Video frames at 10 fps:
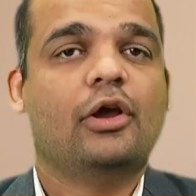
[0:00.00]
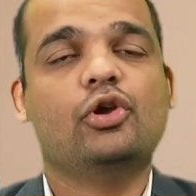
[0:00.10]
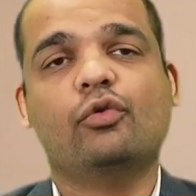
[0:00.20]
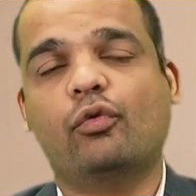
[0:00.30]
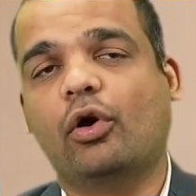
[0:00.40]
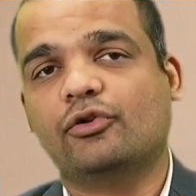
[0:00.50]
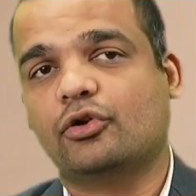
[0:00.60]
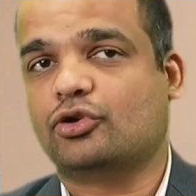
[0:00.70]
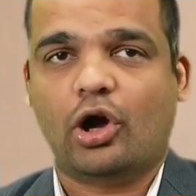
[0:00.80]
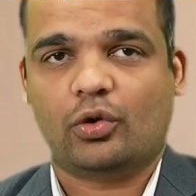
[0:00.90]
you want to
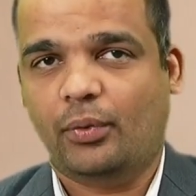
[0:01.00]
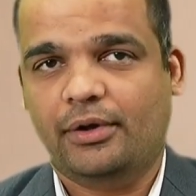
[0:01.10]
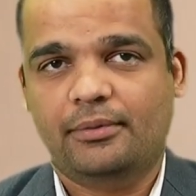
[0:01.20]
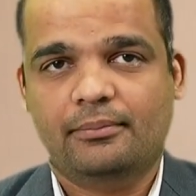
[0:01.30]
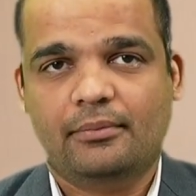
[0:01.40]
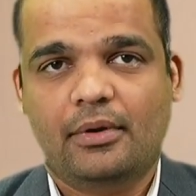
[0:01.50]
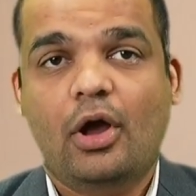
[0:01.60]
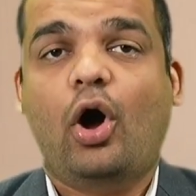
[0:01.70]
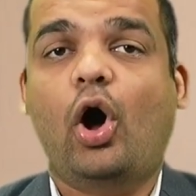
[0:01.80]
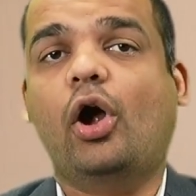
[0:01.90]
talk with.
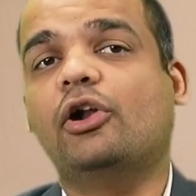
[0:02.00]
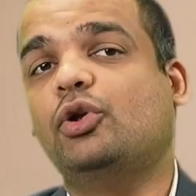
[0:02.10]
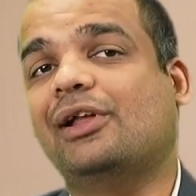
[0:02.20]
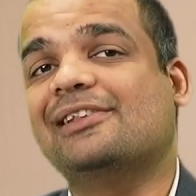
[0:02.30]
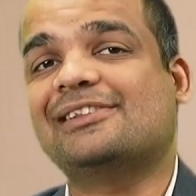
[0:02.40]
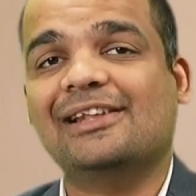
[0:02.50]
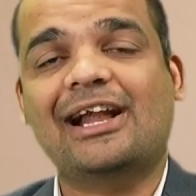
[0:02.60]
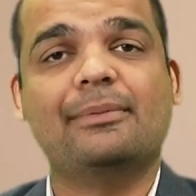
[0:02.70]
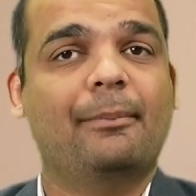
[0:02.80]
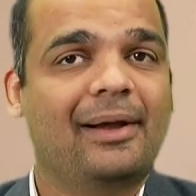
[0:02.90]
Or you can
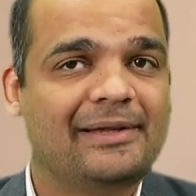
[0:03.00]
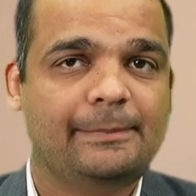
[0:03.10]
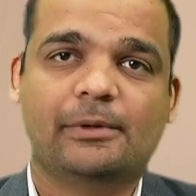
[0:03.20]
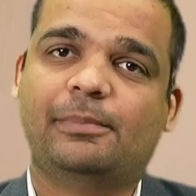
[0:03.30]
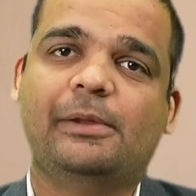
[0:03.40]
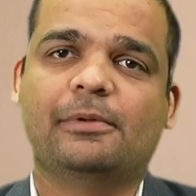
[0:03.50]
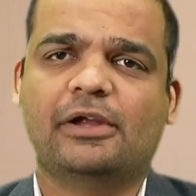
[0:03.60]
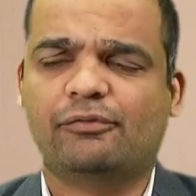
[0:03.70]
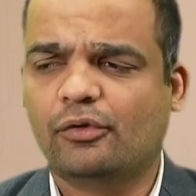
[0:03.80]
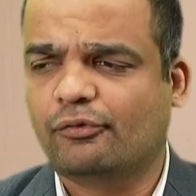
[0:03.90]
select multiple people
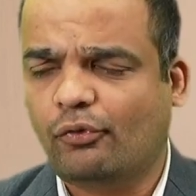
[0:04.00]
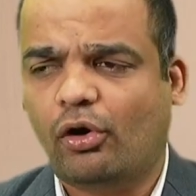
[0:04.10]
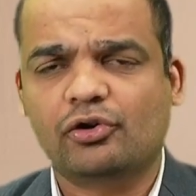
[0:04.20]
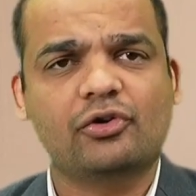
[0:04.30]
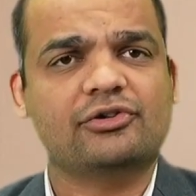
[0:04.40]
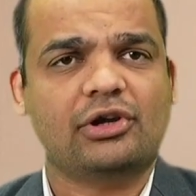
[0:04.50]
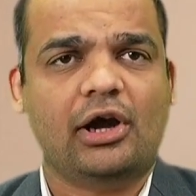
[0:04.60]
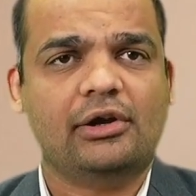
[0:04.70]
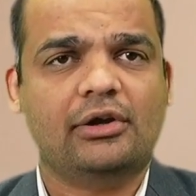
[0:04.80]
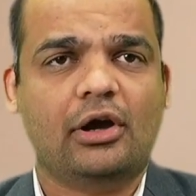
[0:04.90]
if you want to
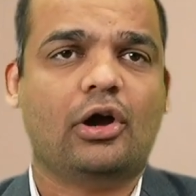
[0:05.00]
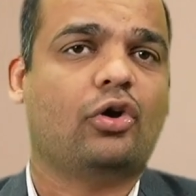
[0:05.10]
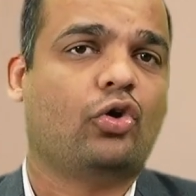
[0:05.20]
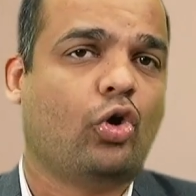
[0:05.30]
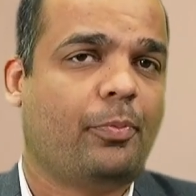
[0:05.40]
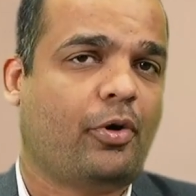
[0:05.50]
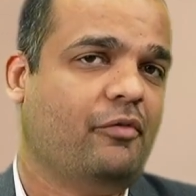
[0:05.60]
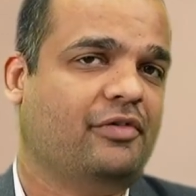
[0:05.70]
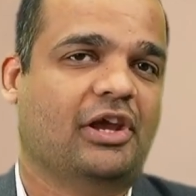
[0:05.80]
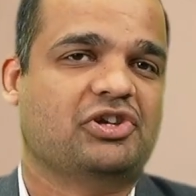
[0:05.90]
start a group
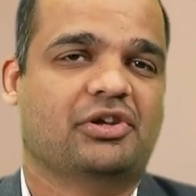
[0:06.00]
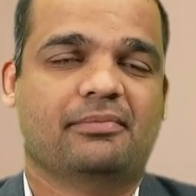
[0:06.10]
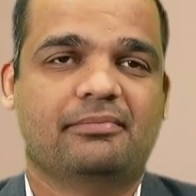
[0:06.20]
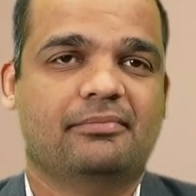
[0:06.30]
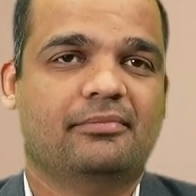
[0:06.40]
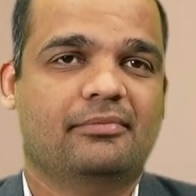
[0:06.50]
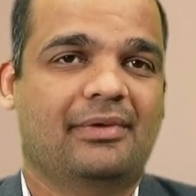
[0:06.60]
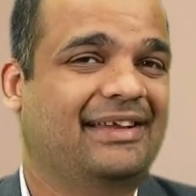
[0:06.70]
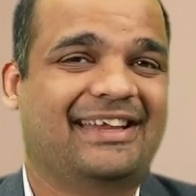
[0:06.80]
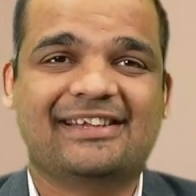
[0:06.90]
conversation.
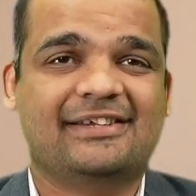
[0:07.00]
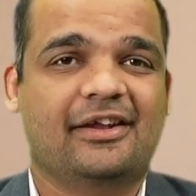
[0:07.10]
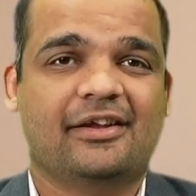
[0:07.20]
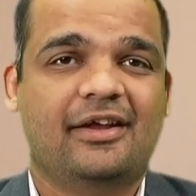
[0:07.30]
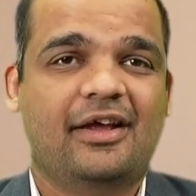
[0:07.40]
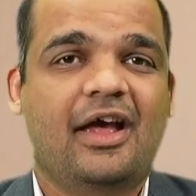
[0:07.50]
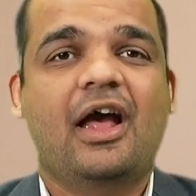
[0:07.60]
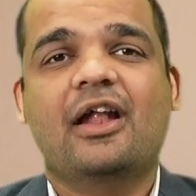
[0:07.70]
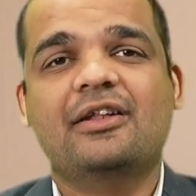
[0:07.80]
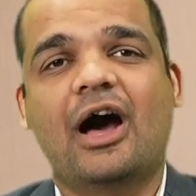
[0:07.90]
And that's it.
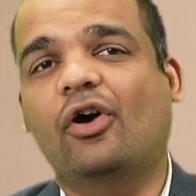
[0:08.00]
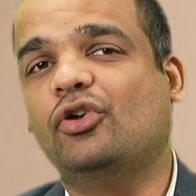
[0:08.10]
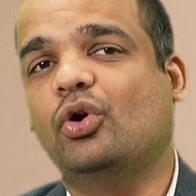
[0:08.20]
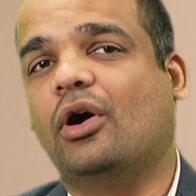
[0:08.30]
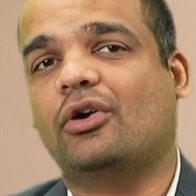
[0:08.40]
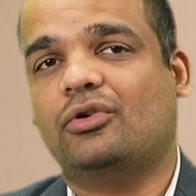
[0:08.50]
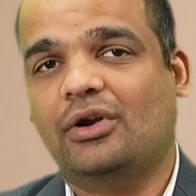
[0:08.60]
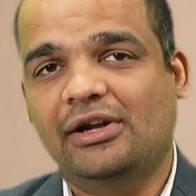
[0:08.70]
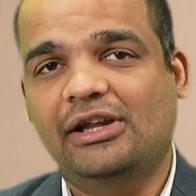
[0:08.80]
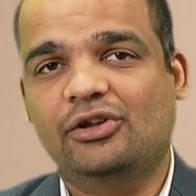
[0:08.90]
Now you are
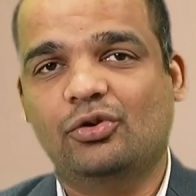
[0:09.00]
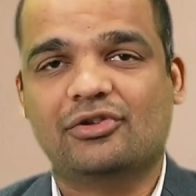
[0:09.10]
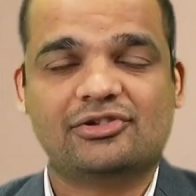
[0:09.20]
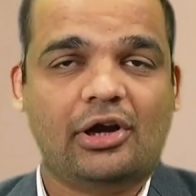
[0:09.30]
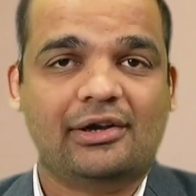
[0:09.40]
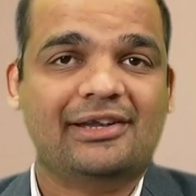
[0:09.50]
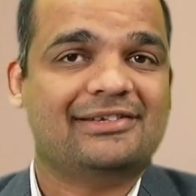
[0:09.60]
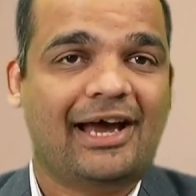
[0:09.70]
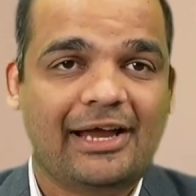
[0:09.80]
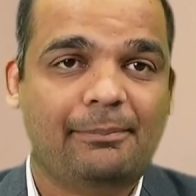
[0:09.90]
ready to start
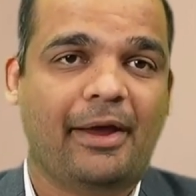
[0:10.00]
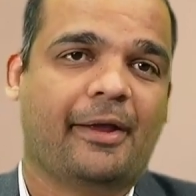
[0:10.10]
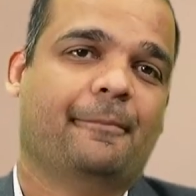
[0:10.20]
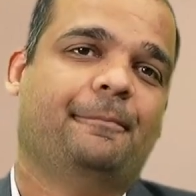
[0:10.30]
typing.